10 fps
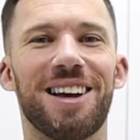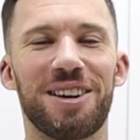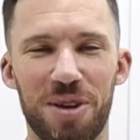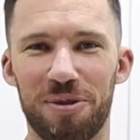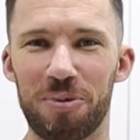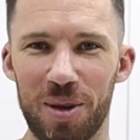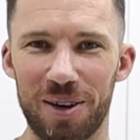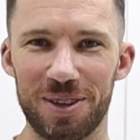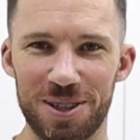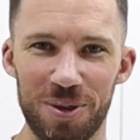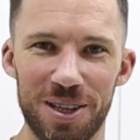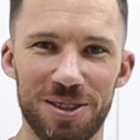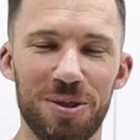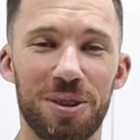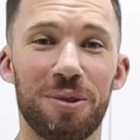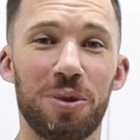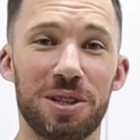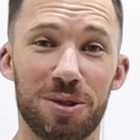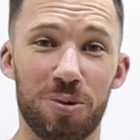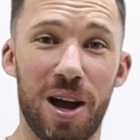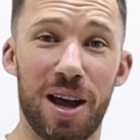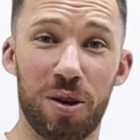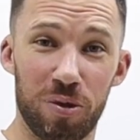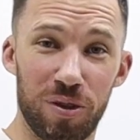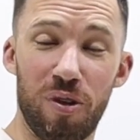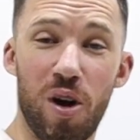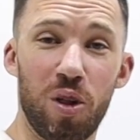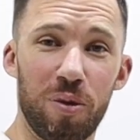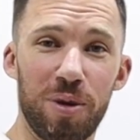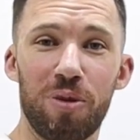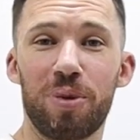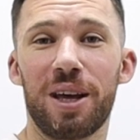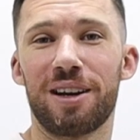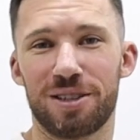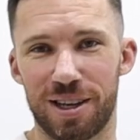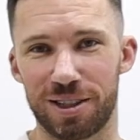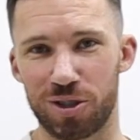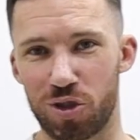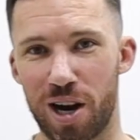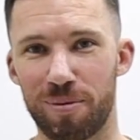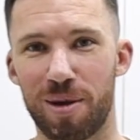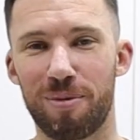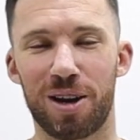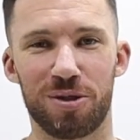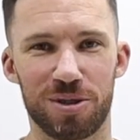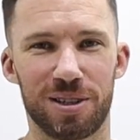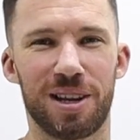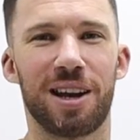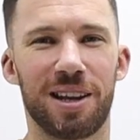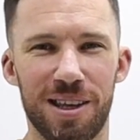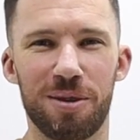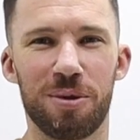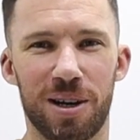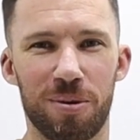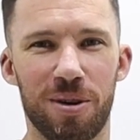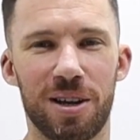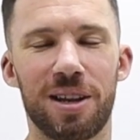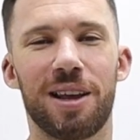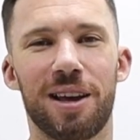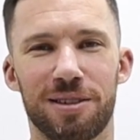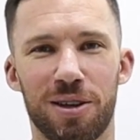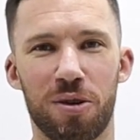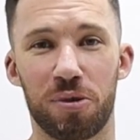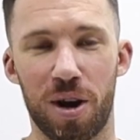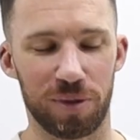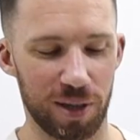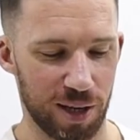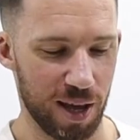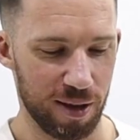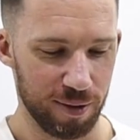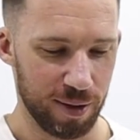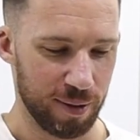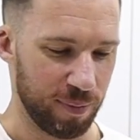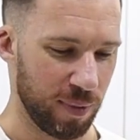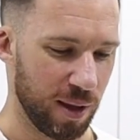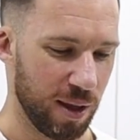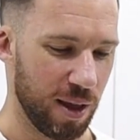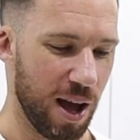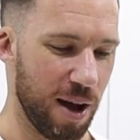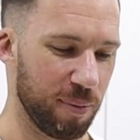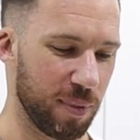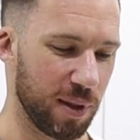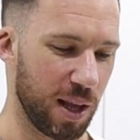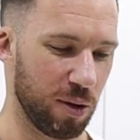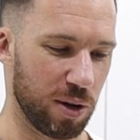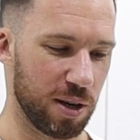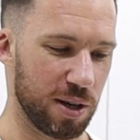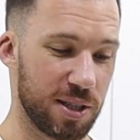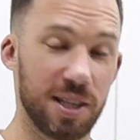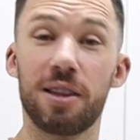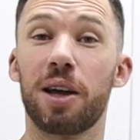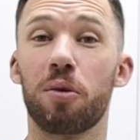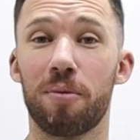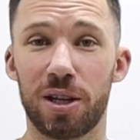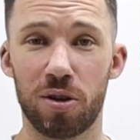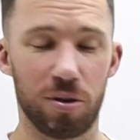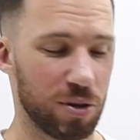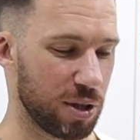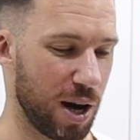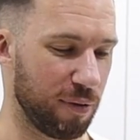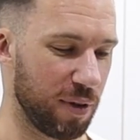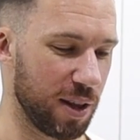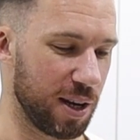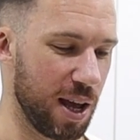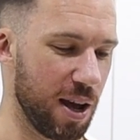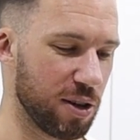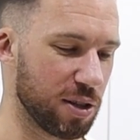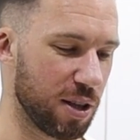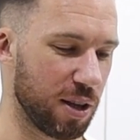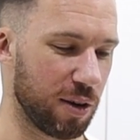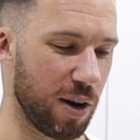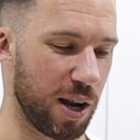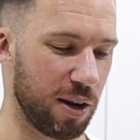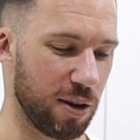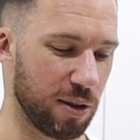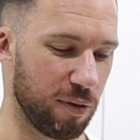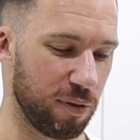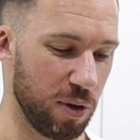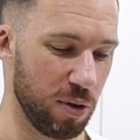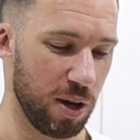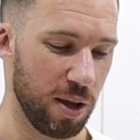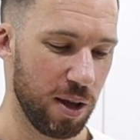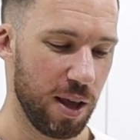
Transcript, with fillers: I do have a bit of a sweet tooth, which is why I don't really follow a meal plan. I just like to track my macros and kind of eat what I want as I go throughout the day. Um, in order to see like what my totals are at for the day, I'll just click right here on the food